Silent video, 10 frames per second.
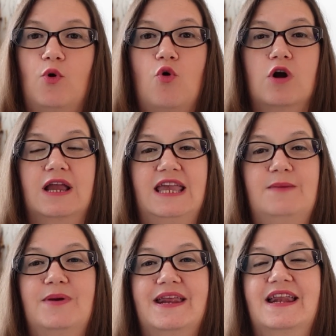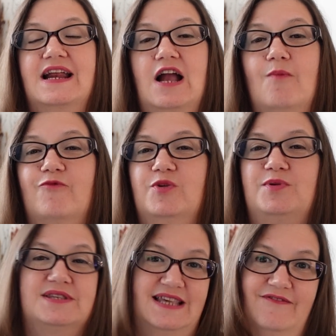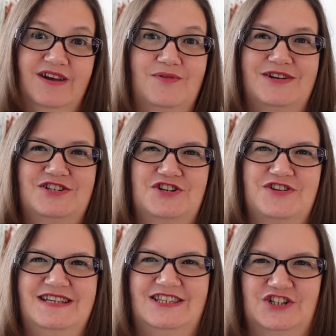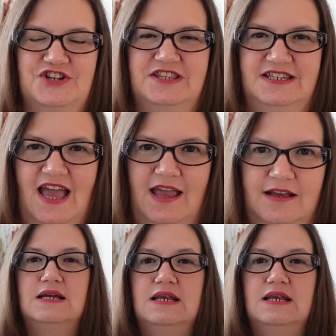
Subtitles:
or keep it at a comfortable 71 degrees during the day.